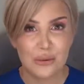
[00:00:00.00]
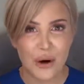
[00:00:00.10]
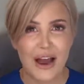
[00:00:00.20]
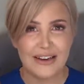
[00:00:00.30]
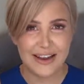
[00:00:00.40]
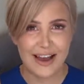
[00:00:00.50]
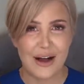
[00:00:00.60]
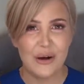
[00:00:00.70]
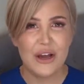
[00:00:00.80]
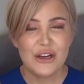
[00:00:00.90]
right
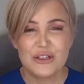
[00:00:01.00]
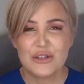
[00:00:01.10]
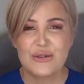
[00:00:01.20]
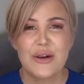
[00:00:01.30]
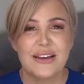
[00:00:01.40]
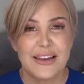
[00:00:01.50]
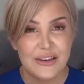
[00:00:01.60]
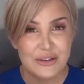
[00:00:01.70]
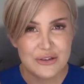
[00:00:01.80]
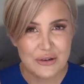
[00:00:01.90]
now to
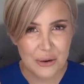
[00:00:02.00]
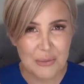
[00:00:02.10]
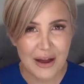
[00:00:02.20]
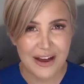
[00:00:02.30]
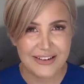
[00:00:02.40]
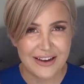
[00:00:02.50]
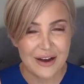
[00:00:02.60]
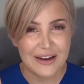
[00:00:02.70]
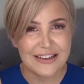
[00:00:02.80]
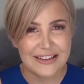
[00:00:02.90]
get your
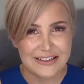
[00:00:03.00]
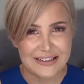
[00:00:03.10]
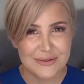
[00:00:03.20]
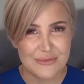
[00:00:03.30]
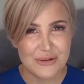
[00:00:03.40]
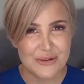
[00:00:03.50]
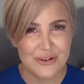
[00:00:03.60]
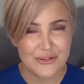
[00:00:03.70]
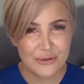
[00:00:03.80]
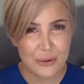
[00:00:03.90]
partner into the
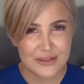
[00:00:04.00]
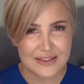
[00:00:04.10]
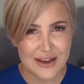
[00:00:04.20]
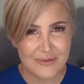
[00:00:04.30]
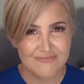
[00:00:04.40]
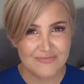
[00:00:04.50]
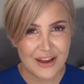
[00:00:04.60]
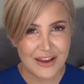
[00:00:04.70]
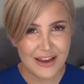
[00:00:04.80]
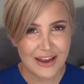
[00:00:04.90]
mood for some
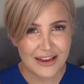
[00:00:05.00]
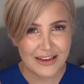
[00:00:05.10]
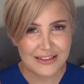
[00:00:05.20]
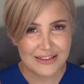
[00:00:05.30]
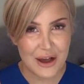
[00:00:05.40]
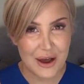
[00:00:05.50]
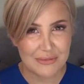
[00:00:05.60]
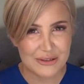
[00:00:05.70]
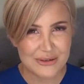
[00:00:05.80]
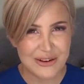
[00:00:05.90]

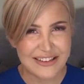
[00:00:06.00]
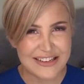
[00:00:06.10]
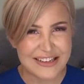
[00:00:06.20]
time between the